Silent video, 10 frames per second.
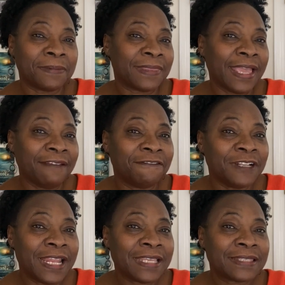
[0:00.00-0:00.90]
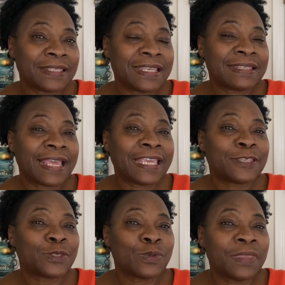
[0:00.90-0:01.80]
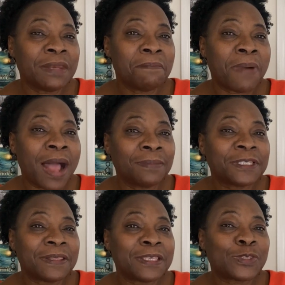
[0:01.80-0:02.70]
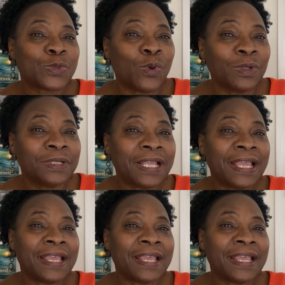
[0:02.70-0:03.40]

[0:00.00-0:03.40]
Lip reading: Thankfulness is like a soothing balm to the soul,